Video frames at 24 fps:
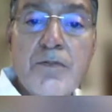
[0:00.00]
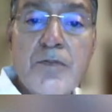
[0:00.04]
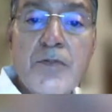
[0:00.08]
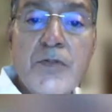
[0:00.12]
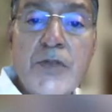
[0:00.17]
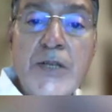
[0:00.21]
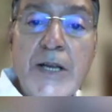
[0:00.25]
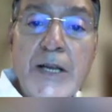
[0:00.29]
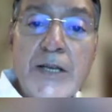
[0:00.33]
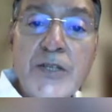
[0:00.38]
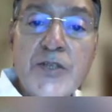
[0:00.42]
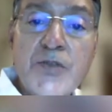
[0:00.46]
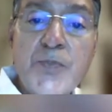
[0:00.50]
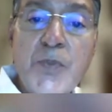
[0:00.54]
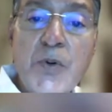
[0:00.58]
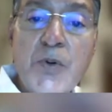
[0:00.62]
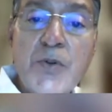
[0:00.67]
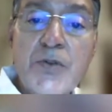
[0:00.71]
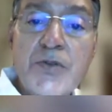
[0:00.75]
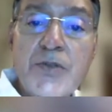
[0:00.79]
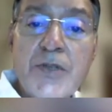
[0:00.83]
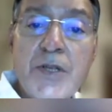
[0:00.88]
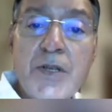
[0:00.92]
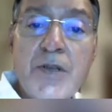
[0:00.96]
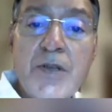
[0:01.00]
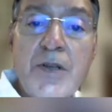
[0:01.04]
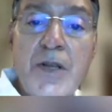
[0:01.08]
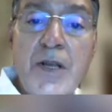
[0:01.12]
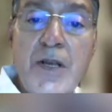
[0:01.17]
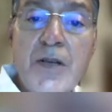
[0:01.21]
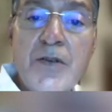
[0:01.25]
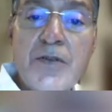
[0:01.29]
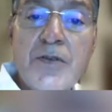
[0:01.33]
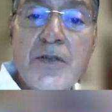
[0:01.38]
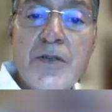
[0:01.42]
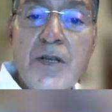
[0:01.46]
textbooks and
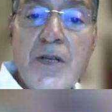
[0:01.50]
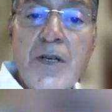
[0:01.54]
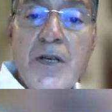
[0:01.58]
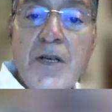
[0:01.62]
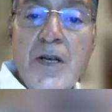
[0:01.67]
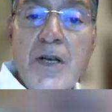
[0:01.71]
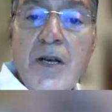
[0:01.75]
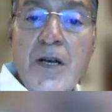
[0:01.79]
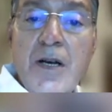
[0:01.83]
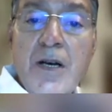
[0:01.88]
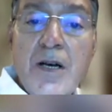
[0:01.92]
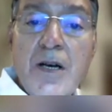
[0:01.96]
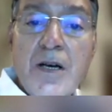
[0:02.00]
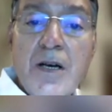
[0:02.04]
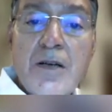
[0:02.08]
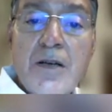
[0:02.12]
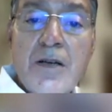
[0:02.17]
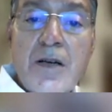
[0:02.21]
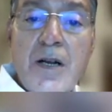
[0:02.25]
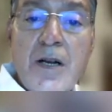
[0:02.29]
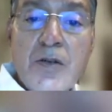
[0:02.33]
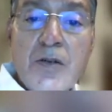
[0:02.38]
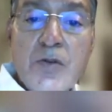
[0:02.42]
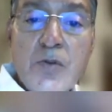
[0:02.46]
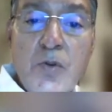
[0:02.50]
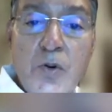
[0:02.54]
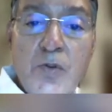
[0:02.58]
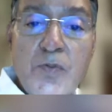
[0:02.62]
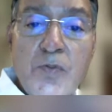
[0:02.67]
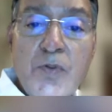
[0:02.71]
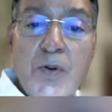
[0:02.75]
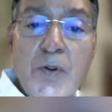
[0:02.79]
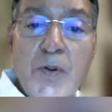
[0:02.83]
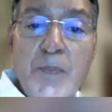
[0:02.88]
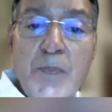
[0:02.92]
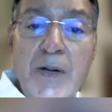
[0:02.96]
things are
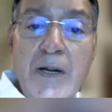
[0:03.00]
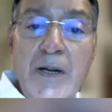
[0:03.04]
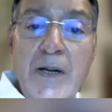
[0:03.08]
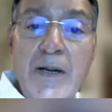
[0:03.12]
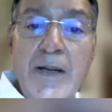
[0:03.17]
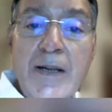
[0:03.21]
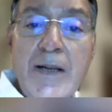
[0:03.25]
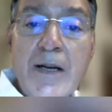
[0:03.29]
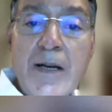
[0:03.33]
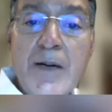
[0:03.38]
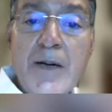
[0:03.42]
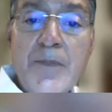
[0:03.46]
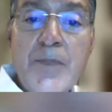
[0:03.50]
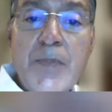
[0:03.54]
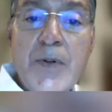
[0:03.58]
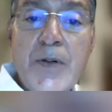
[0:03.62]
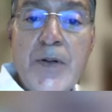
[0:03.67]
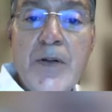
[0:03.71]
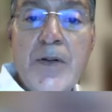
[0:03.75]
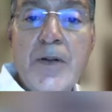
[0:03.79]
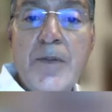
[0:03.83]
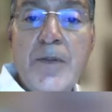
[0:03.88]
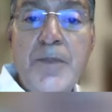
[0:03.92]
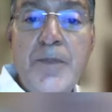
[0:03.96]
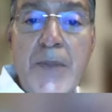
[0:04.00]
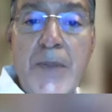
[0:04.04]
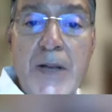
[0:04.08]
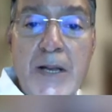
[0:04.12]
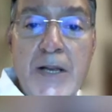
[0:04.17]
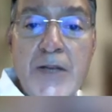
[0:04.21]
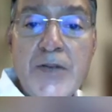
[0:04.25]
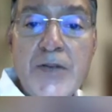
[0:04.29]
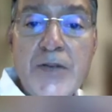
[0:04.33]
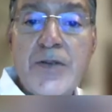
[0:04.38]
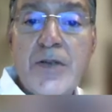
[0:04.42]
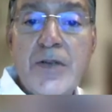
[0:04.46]
good for building up a
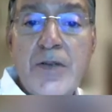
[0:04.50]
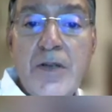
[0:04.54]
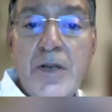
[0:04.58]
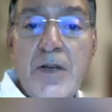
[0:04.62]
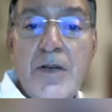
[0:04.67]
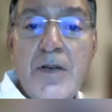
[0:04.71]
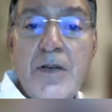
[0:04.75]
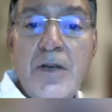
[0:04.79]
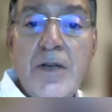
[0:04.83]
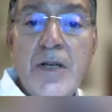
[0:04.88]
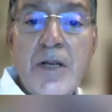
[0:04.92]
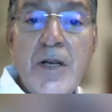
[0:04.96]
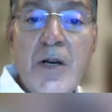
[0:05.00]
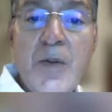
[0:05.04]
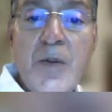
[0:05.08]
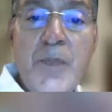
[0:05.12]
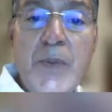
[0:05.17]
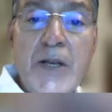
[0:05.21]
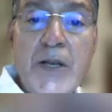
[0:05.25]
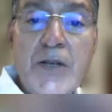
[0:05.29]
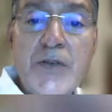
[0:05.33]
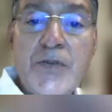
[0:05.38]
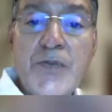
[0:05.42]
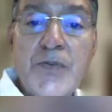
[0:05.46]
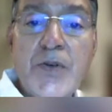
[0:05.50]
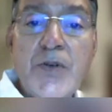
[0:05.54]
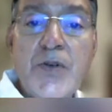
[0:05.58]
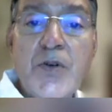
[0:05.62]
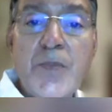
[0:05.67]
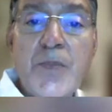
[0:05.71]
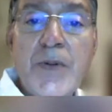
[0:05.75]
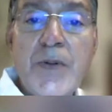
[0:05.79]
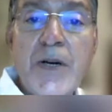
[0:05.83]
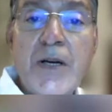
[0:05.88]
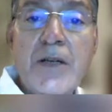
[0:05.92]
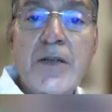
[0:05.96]
base, a theoretical base for
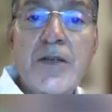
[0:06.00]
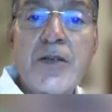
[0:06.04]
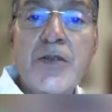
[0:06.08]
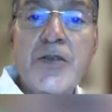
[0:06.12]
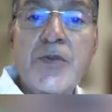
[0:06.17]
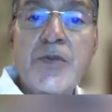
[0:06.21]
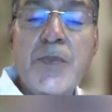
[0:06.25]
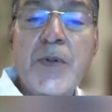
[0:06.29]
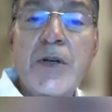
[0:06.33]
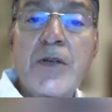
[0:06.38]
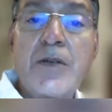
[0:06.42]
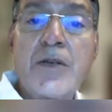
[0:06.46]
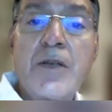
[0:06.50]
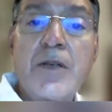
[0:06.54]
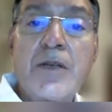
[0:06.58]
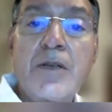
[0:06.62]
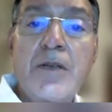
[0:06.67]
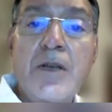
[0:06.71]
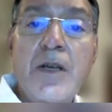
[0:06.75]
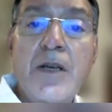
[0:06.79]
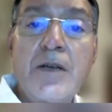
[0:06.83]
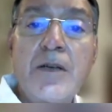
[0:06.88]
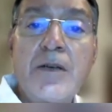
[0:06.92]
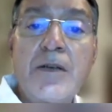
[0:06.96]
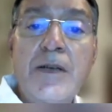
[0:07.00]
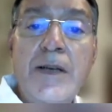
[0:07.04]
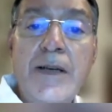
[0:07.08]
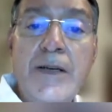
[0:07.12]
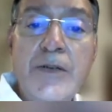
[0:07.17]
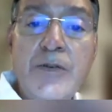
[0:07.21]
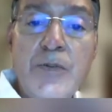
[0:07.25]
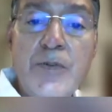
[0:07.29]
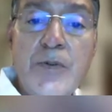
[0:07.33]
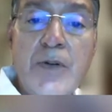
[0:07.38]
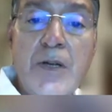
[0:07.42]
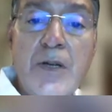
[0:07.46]
your practice. But in
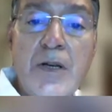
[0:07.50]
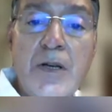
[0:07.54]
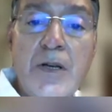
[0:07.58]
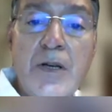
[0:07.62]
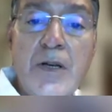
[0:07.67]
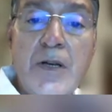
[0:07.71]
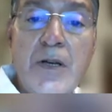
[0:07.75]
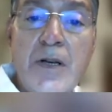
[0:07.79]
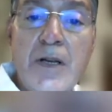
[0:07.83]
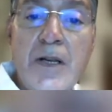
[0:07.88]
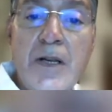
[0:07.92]
day-to-day life,